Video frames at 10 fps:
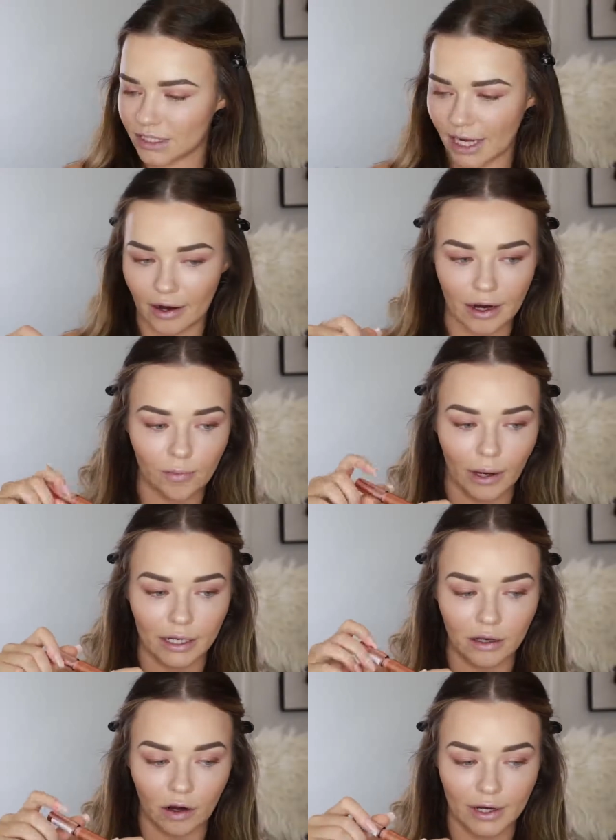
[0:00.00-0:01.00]
Mascara by
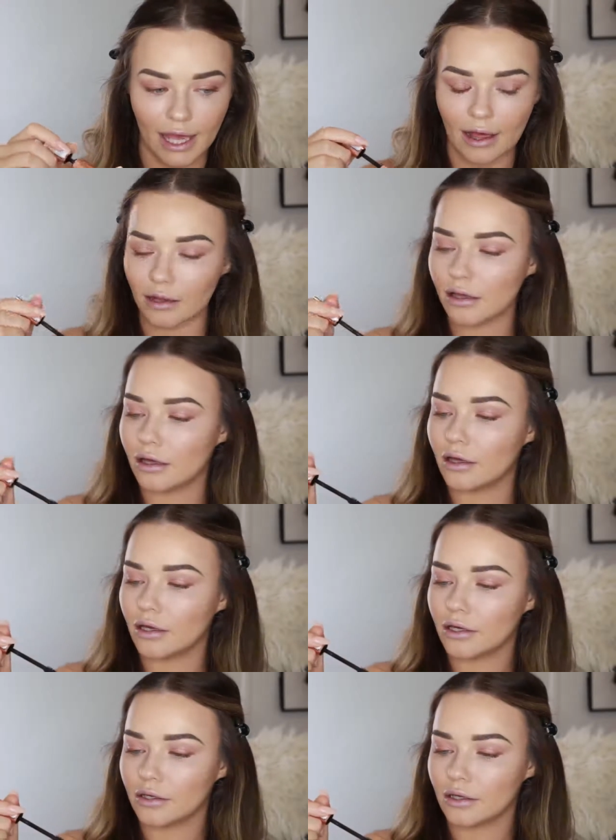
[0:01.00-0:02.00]
L'Oreal.
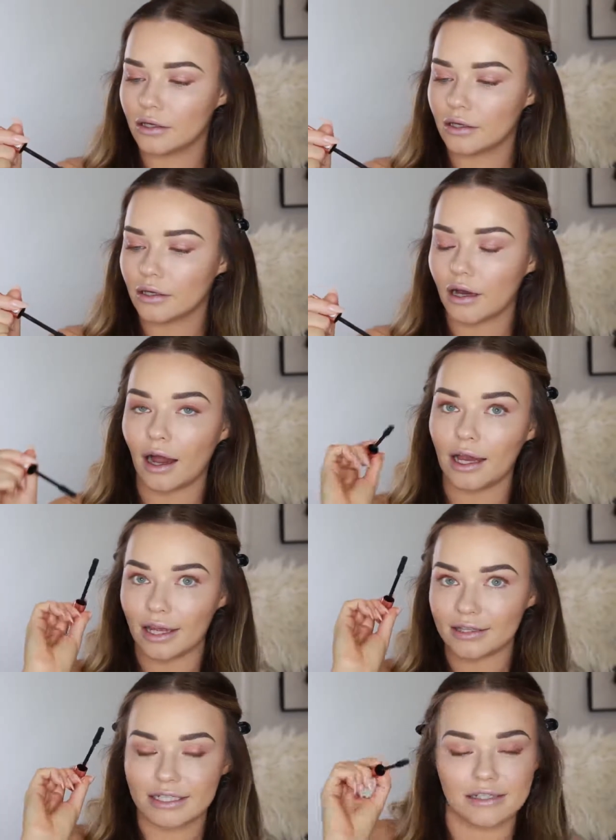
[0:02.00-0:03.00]
I
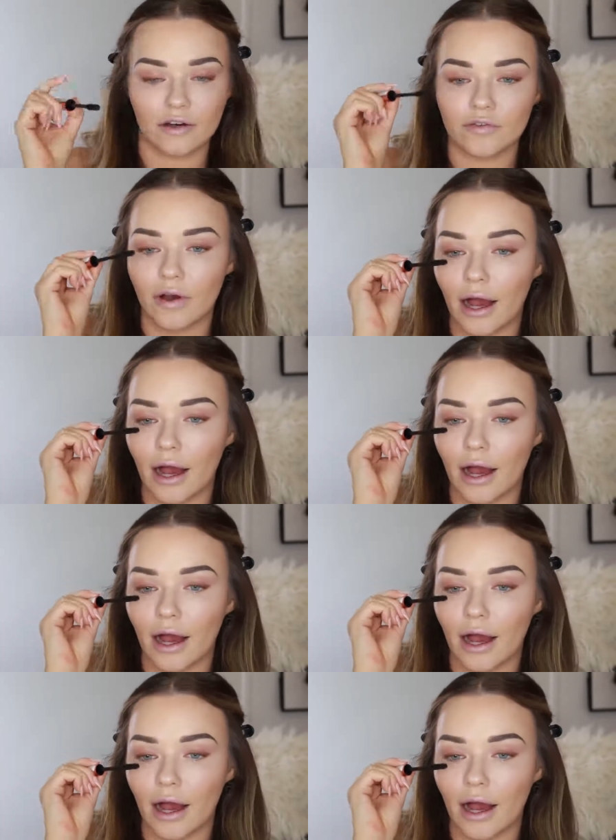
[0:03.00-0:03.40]
like this stuff.